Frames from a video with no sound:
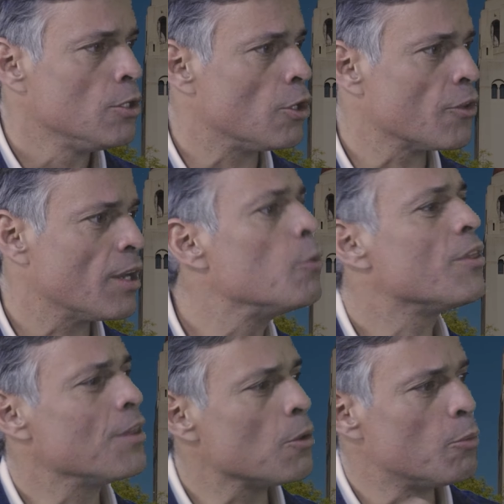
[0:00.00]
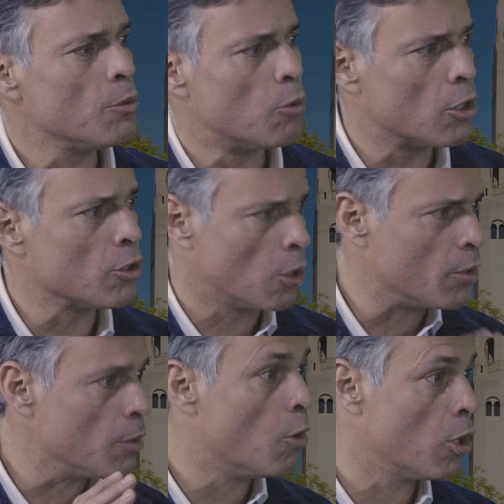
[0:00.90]
not that we think we won. No,
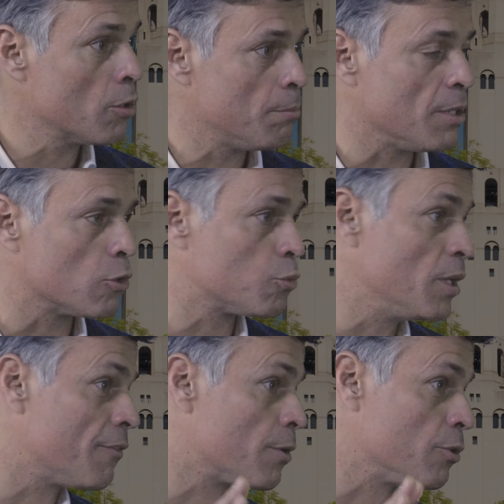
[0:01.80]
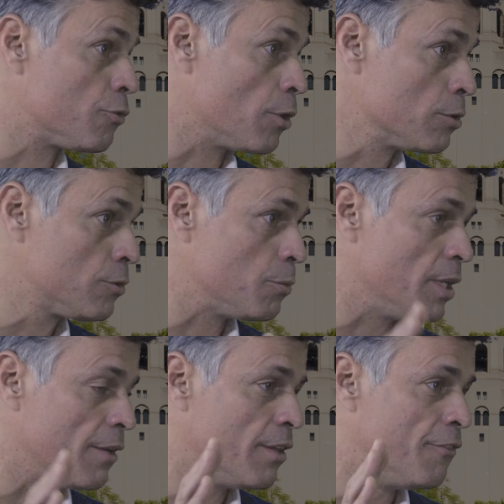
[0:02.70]
we won because we have the results.
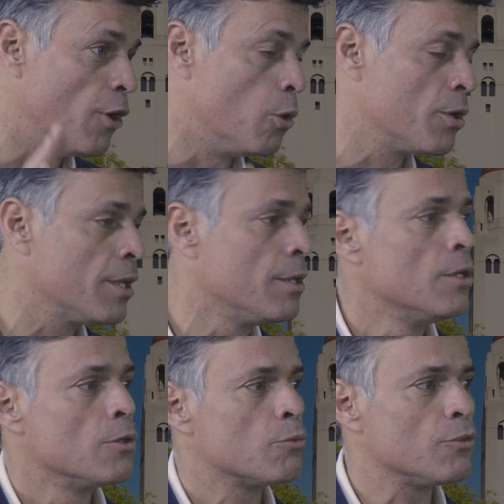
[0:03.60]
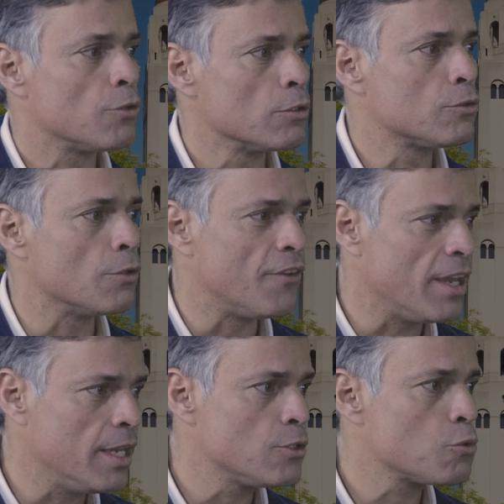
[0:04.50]
We have the voting results
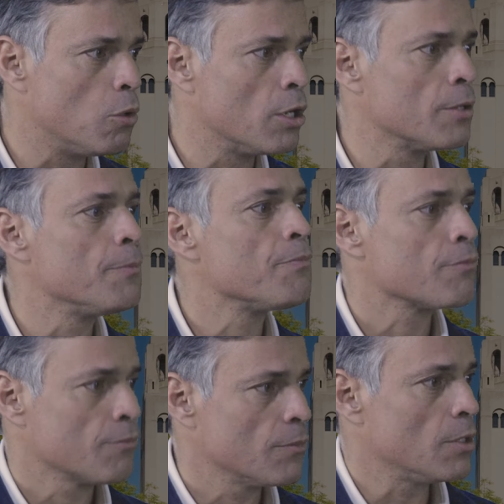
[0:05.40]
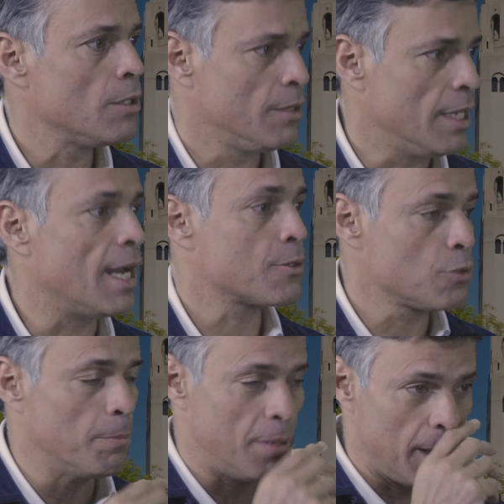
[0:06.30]
of each one. The
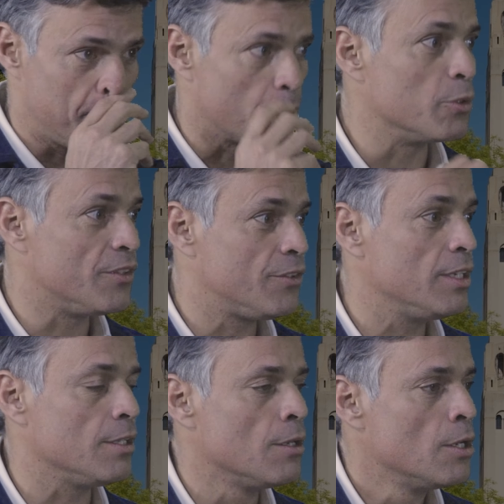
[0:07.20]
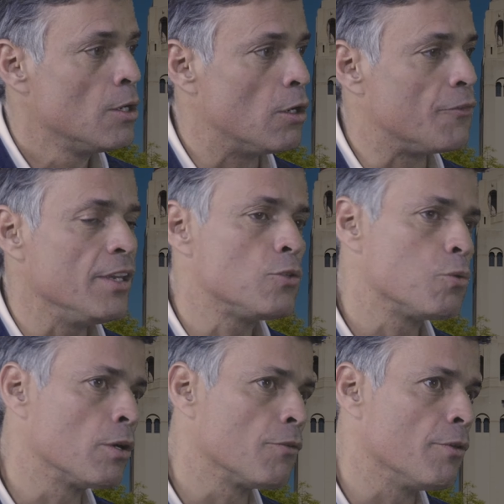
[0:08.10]
actual paper receipt of each
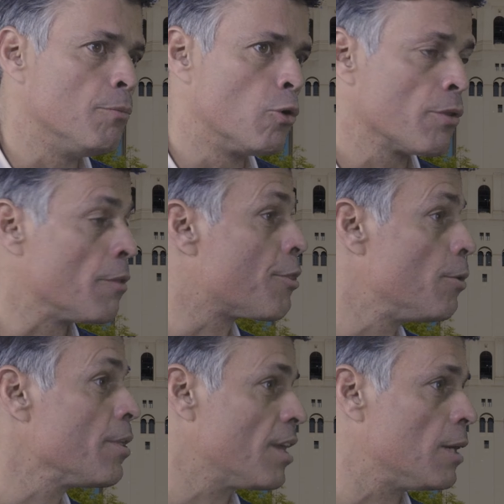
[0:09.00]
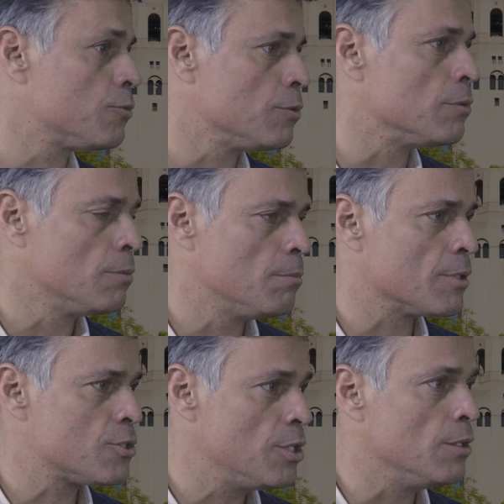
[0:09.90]
one of the more than 30,000
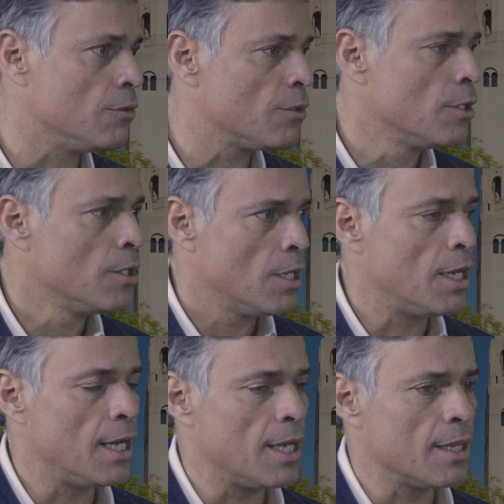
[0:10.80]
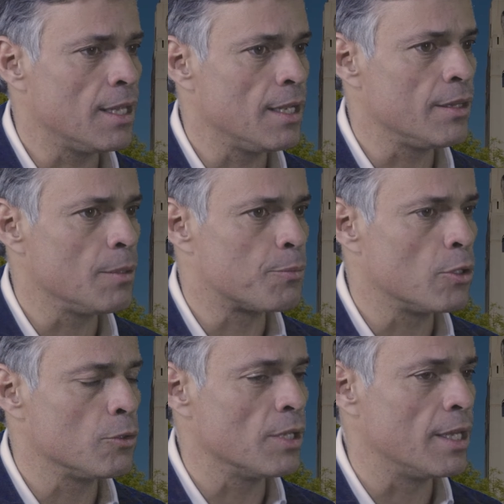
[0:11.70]
machines that led
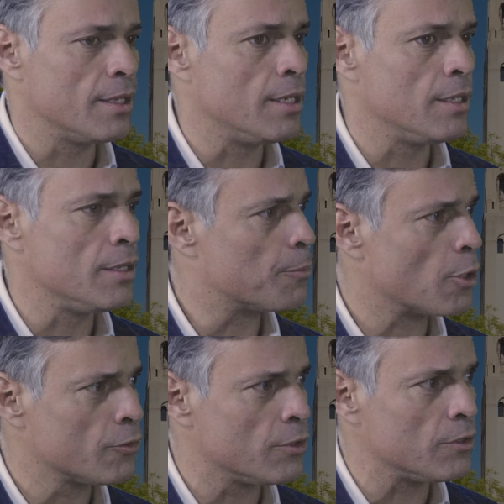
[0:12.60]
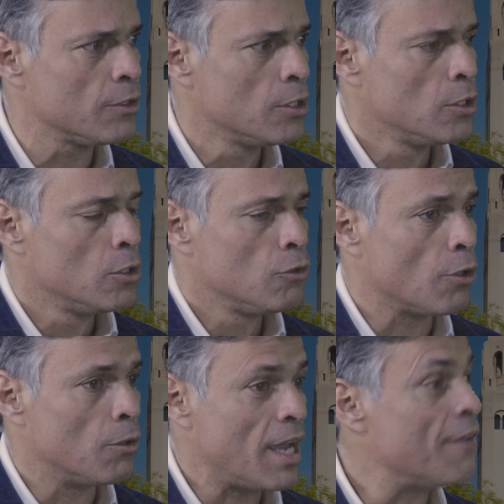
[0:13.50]
the process.
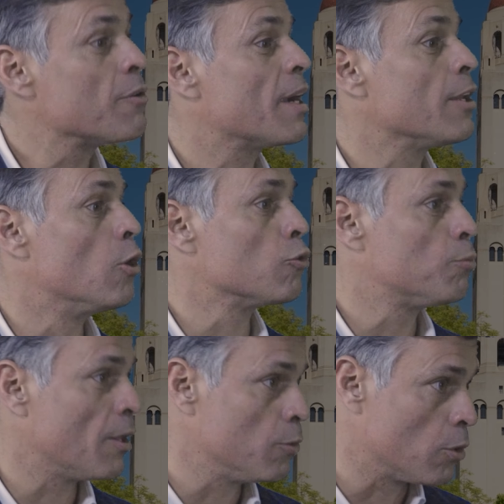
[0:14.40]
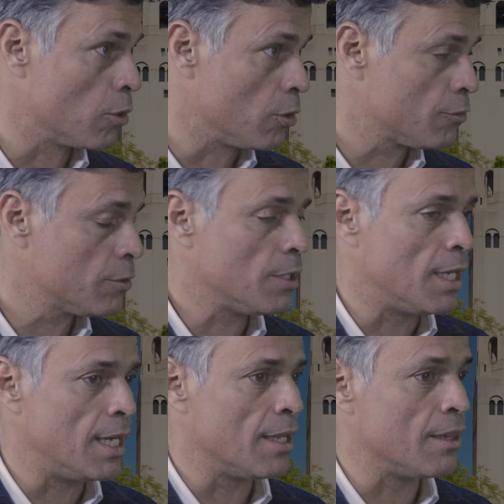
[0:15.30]
So everybody knows Maduro lost.
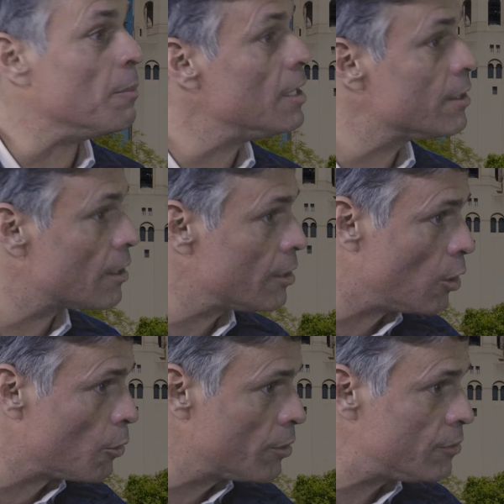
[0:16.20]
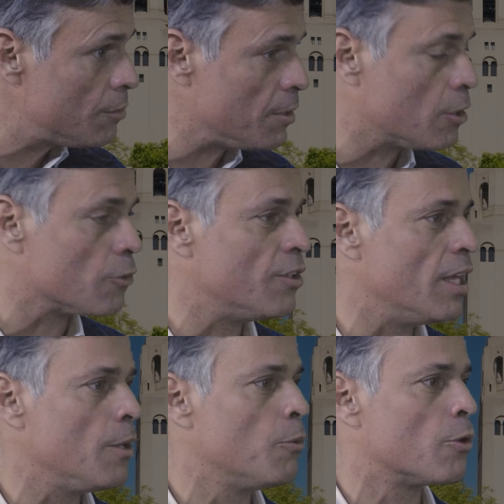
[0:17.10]
The military know this because
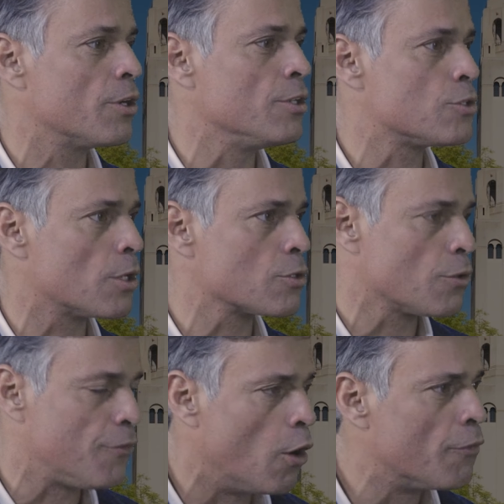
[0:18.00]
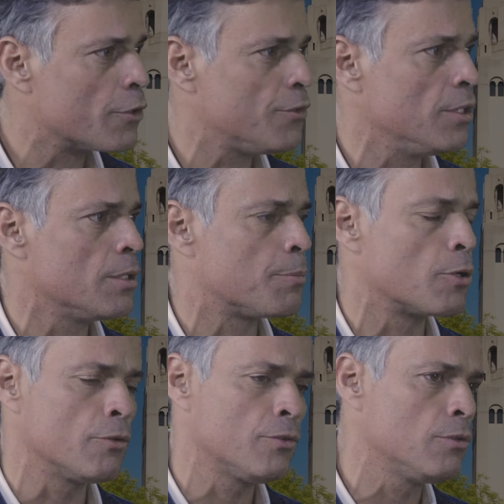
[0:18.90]
they were in charge of overseeing the
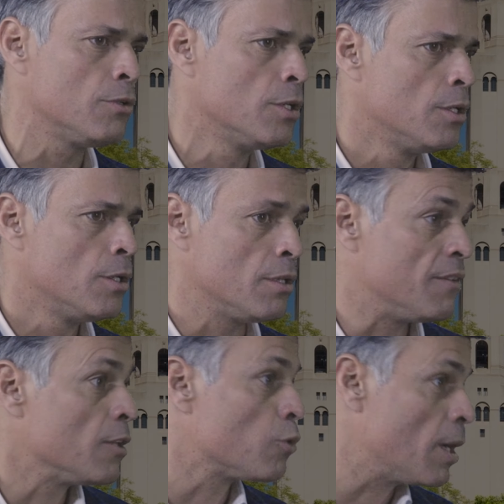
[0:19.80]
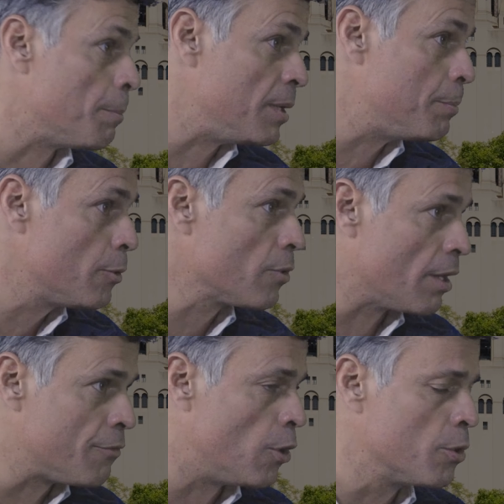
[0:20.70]
process. The Venezuelan people
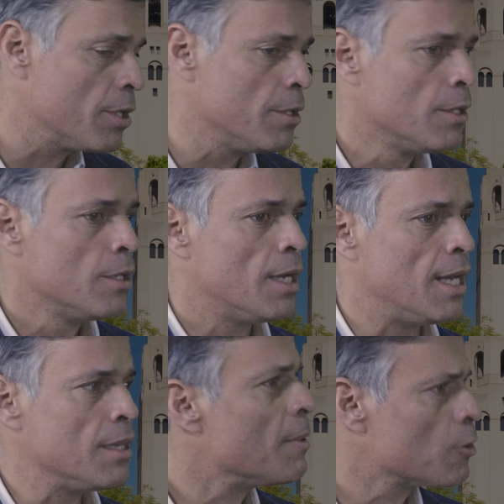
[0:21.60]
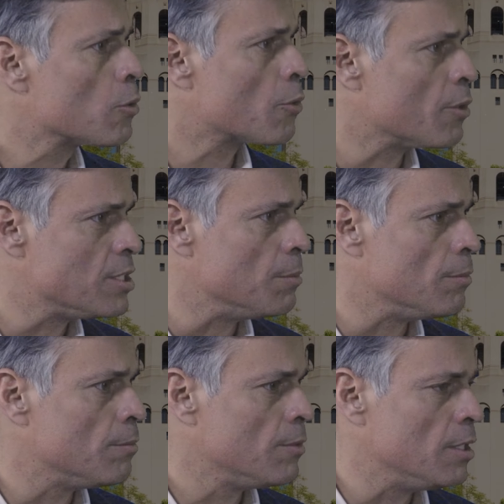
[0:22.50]
that voted and the Maduro regime